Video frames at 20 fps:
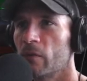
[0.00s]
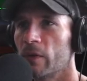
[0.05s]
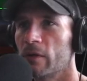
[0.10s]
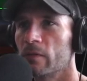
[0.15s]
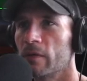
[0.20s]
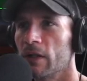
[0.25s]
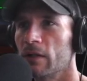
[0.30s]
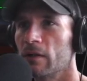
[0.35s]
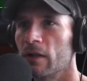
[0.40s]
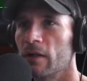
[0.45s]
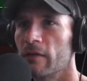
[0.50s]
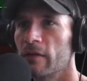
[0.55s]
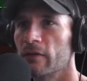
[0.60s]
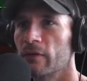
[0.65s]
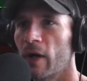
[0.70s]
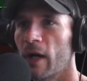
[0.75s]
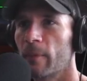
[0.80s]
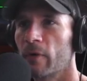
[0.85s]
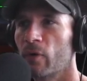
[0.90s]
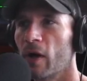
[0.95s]
we don't need a lot of this
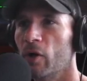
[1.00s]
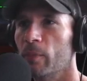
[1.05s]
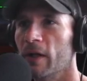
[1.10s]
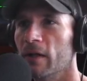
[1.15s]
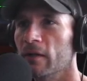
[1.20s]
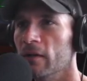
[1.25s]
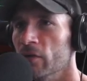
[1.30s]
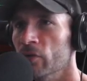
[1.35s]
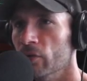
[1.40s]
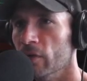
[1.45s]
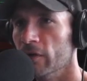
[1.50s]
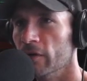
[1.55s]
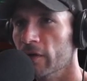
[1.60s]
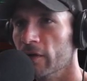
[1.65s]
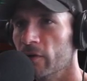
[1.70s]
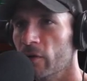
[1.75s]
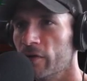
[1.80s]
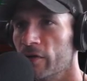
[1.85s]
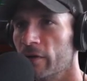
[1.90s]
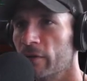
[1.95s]
crap. Cryolator, interesting.
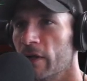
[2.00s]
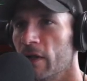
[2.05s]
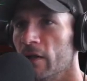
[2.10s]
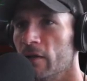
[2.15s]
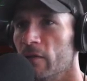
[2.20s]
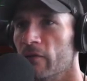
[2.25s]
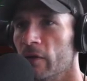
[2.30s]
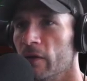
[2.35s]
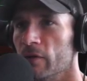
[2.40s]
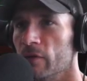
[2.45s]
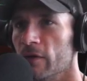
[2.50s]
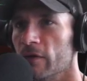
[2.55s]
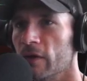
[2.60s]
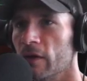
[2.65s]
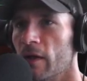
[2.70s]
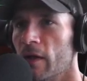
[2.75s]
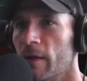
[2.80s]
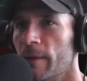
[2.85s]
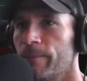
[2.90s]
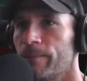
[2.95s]
Cryogenic grenade, very interesting.
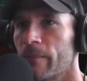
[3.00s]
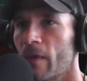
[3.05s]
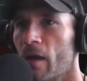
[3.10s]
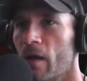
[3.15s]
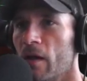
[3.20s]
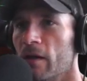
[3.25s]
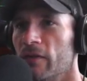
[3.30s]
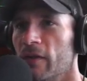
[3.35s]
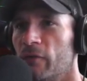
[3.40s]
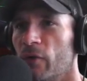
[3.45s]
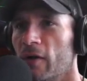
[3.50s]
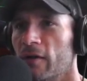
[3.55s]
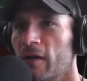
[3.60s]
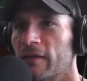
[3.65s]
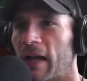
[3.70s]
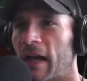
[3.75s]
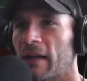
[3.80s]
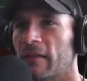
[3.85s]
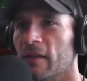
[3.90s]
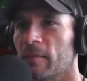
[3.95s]
Uh, I still have
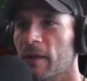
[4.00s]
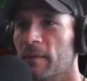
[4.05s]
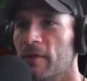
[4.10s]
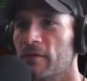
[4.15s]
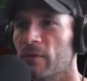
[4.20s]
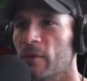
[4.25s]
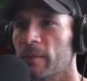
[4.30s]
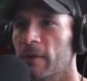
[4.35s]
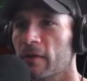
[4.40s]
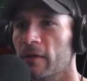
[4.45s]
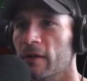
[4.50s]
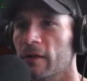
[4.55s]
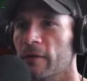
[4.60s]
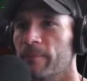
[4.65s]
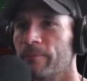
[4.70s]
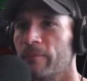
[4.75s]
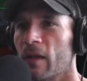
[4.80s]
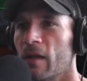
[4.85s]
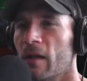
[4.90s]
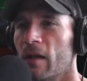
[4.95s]
Grognok's axe on me. I'm not sure why I'm carrying that around.
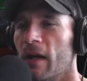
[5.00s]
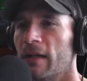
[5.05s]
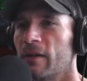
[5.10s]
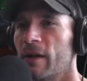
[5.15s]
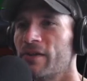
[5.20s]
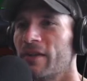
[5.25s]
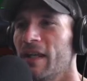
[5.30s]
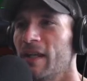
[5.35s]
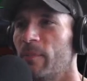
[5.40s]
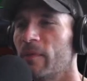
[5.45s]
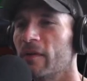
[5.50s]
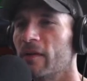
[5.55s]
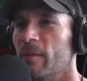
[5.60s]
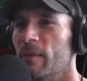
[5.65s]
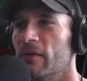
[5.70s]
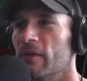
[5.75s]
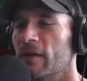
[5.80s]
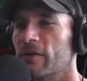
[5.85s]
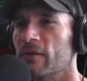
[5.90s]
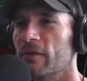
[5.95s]
You know, I should keep a
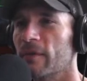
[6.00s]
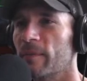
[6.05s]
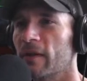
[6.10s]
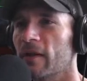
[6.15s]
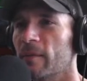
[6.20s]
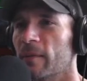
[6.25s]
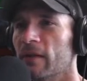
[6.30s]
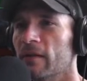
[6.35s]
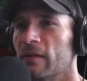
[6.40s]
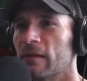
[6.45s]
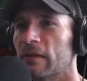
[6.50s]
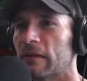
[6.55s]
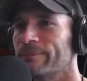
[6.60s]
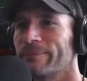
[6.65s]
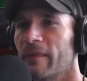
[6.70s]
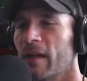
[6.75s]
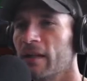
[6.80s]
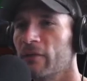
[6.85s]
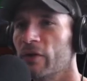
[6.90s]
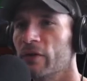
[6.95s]
missile launcher or something on me.
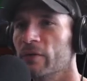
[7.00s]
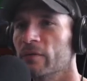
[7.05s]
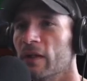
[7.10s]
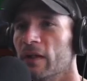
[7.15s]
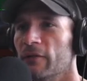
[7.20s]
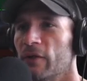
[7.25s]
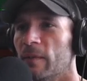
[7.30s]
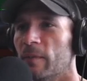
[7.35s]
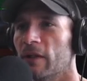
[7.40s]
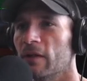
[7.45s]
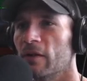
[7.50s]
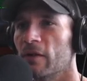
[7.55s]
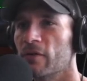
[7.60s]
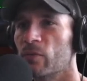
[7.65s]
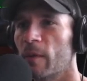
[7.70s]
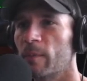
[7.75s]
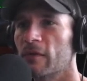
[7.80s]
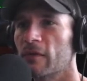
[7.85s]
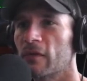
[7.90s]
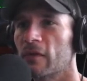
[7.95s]
I never do. I never keep any large
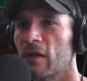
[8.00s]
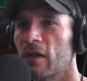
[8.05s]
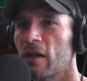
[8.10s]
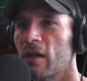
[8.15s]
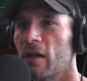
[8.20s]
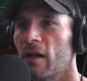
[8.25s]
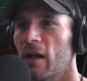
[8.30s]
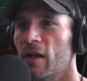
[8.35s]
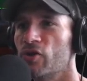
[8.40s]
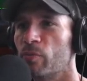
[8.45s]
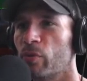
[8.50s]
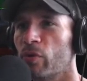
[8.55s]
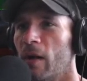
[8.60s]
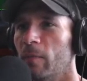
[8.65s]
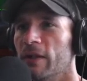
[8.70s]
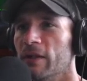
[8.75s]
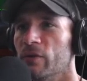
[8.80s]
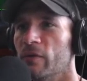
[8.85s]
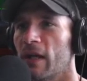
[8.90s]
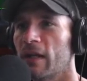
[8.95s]
weapons. I should
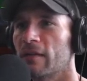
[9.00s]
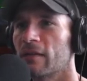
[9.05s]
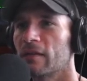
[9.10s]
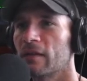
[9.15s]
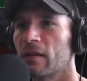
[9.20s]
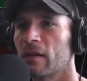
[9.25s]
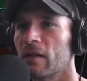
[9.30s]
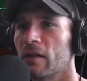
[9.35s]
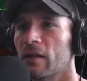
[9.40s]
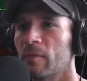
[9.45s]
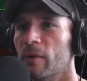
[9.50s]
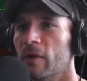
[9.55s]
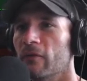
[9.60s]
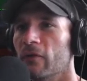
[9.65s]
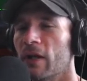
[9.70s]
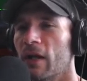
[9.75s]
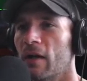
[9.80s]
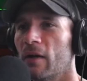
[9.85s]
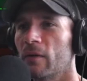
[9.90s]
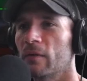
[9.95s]
probably do that. But for
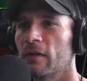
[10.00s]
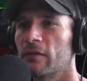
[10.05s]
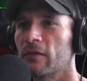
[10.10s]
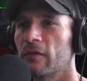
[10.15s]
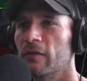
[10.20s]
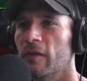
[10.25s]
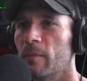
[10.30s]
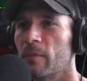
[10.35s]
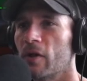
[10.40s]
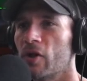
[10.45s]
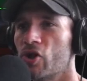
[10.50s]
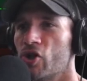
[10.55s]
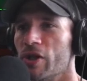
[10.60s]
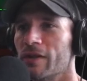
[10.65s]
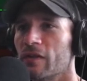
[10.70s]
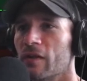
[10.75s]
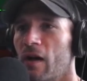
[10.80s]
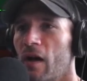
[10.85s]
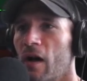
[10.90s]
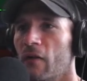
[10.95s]
now, let's just dump
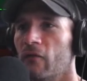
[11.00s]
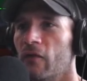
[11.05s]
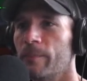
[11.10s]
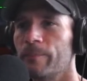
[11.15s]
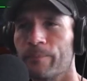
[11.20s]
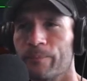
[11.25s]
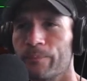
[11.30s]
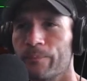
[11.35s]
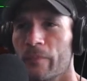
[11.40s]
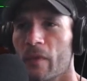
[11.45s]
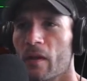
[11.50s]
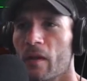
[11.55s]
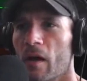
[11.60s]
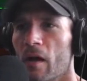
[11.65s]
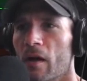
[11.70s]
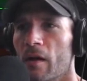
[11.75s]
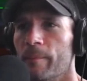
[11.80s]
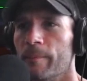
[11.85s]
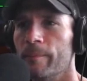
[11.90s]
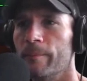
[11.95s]
shit off.
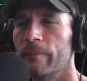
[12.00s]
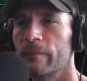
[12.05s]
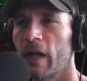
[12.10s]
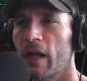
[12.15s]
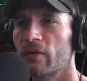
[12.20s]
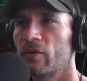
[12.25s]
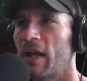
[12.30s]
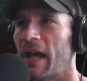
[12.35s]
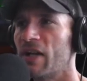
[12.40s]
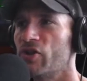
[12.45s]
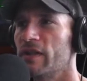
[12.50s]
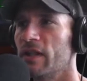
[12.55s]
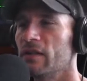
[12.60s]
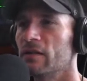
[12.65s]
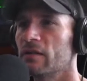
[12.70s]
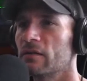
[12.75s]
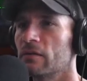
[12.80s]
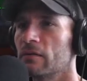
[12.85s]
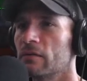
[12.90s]
Um, tactical agitated.